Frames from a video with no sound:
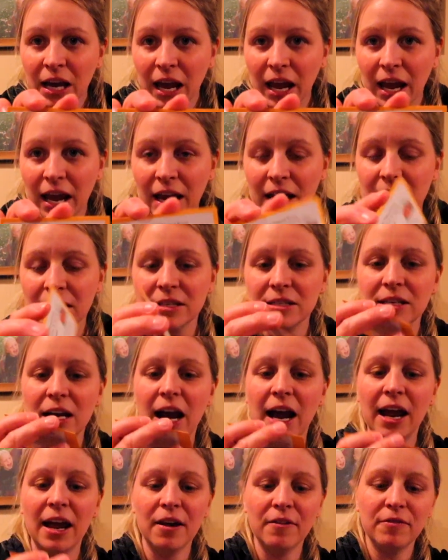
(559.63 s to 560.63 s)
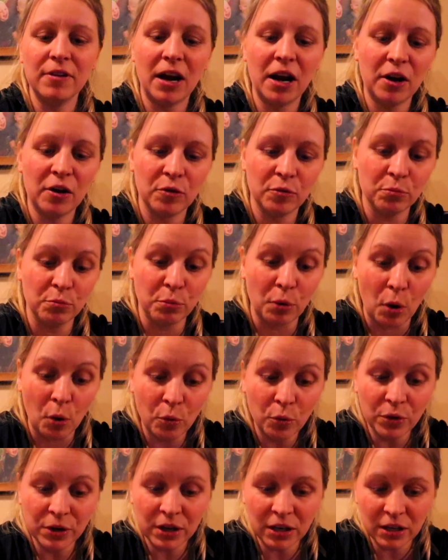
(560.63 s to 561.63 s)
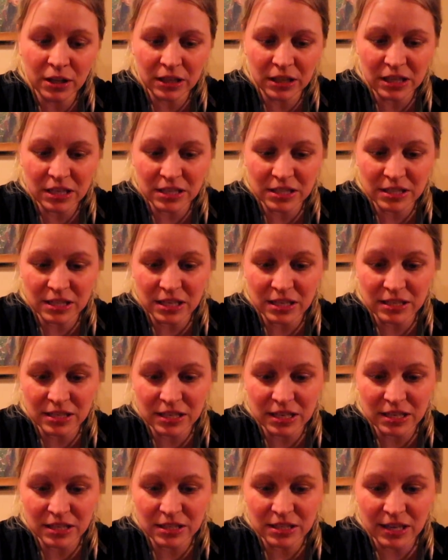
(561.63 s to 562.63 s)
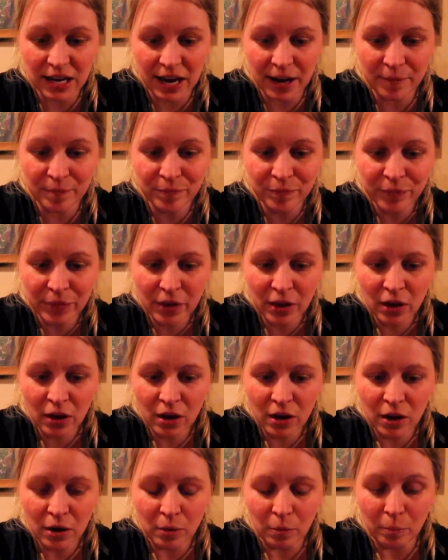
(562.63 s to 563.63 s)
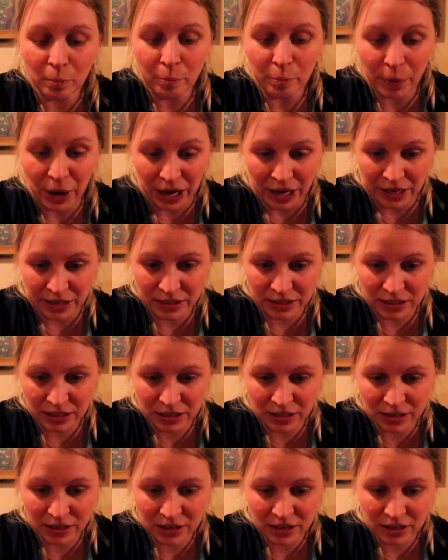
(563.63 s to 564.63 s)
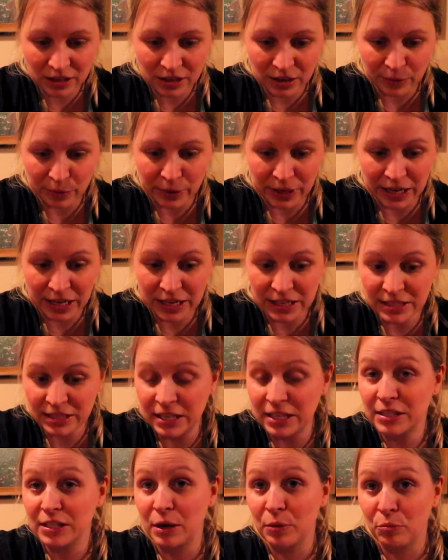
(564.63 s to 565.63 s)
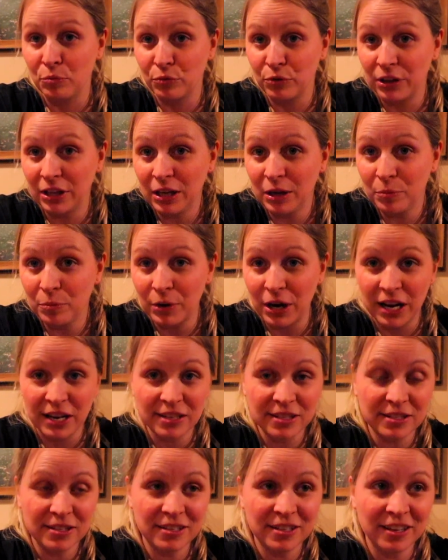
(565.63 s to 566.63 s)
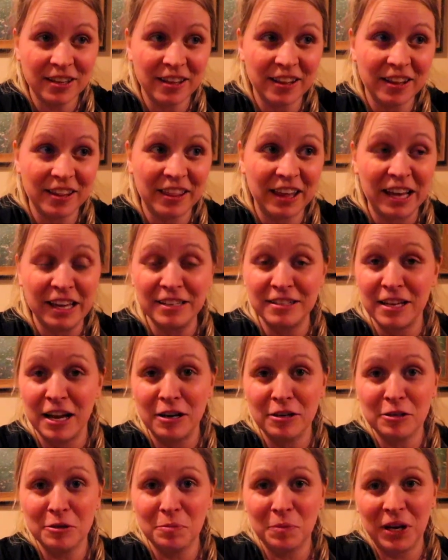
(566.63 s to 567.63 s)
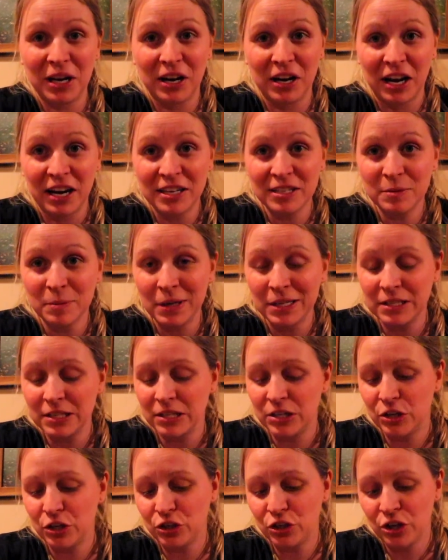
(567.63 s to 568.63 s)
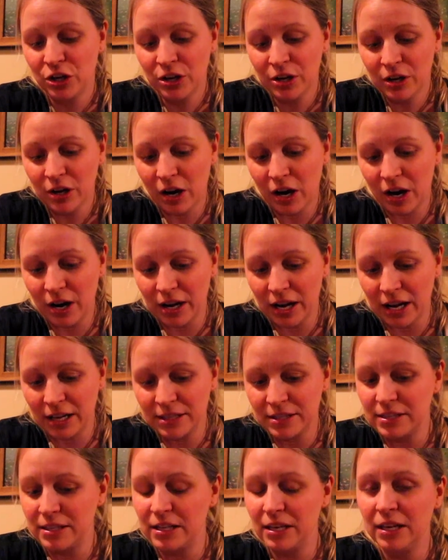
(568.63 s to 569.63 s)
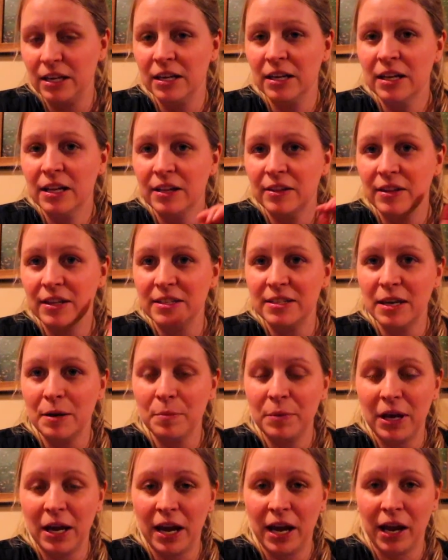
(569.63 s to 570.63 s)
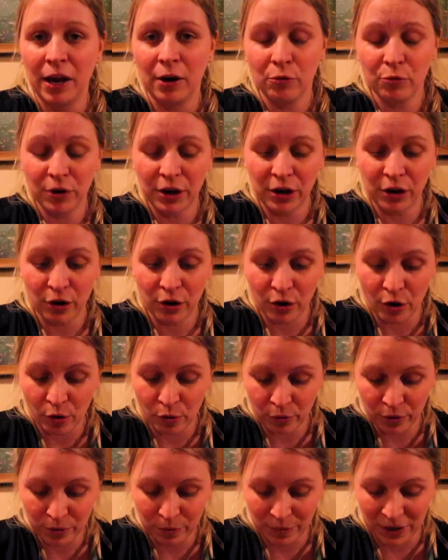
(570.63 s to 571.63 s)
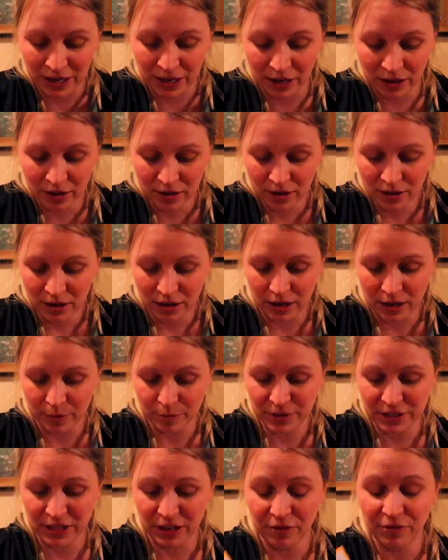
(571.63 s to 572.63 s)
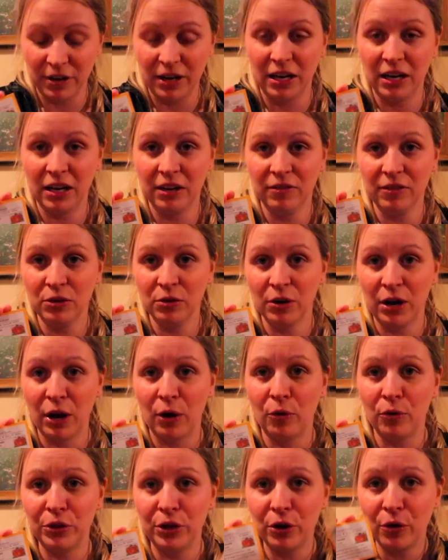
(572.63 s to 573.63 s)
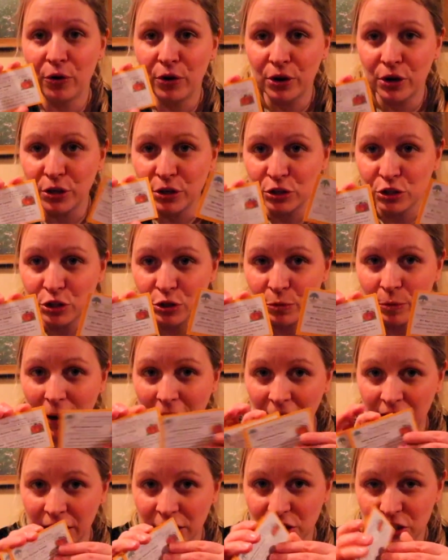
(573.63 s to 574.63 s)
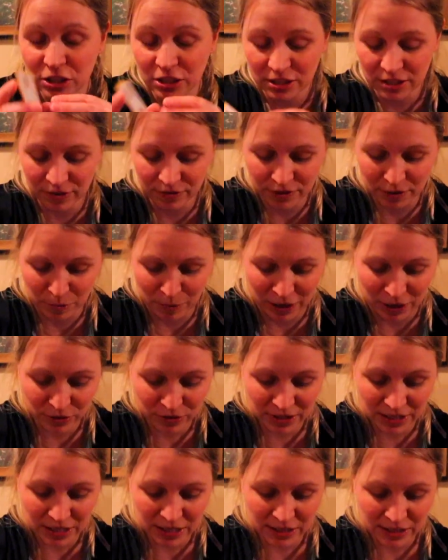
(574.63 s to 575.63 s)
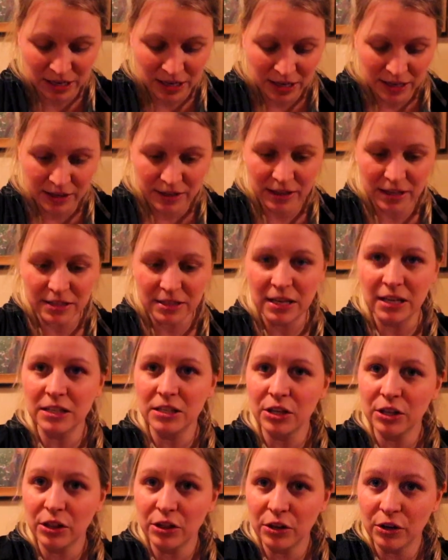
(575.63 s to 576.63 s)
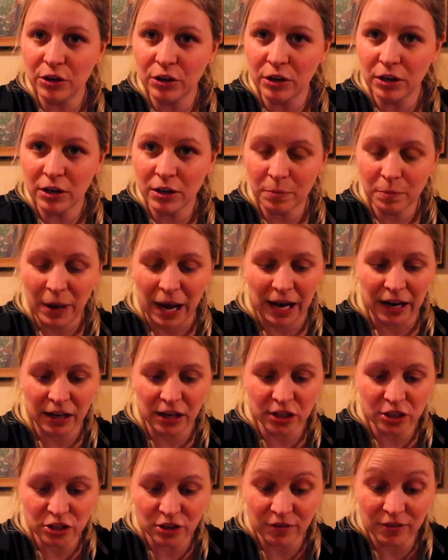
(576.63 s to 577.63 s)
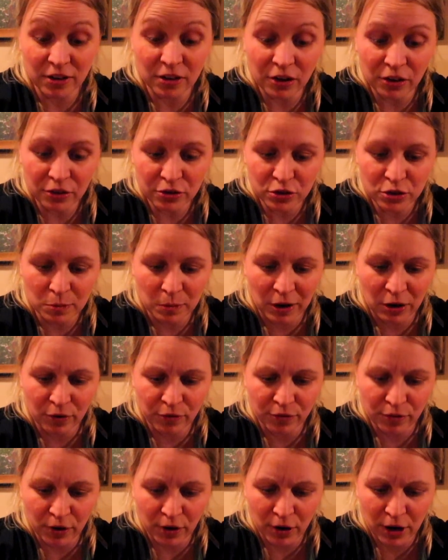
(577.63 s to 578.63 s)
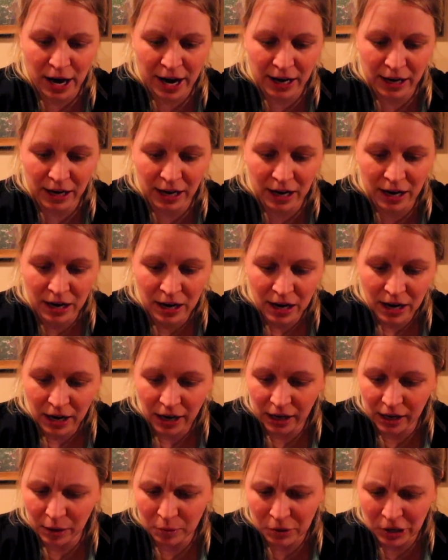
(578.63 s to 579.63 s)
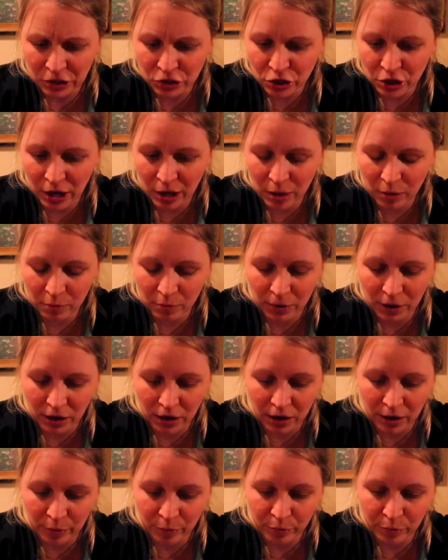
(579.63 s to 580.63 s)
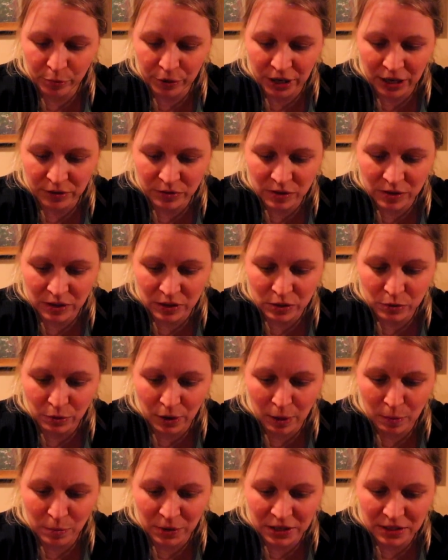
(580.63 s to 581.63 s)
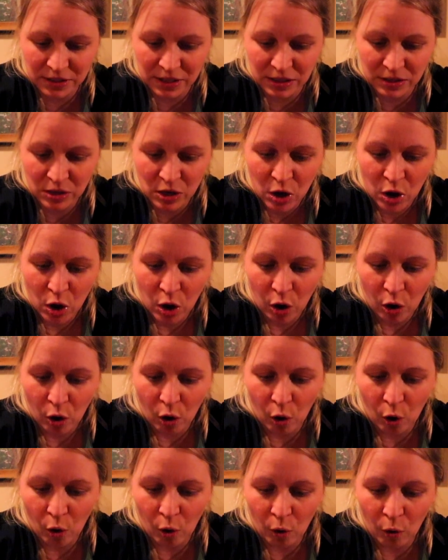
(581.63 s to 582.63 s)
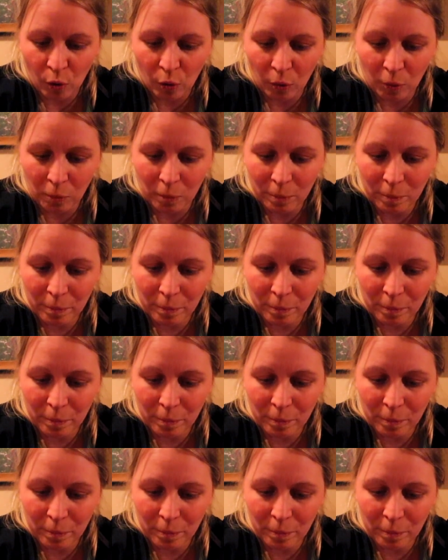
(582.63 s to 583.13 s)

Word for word: And I have not grown these seeds yet, but what I can say is I'm really impressed they sent me a nice message on Etsy. They sent me a handwritten note with my um, stuff. And even though I only ordered two packages of tomato seeds, they sent a third package of another tomato variety. And I'm not sure I'm um, pronouncing this right, but it says opaca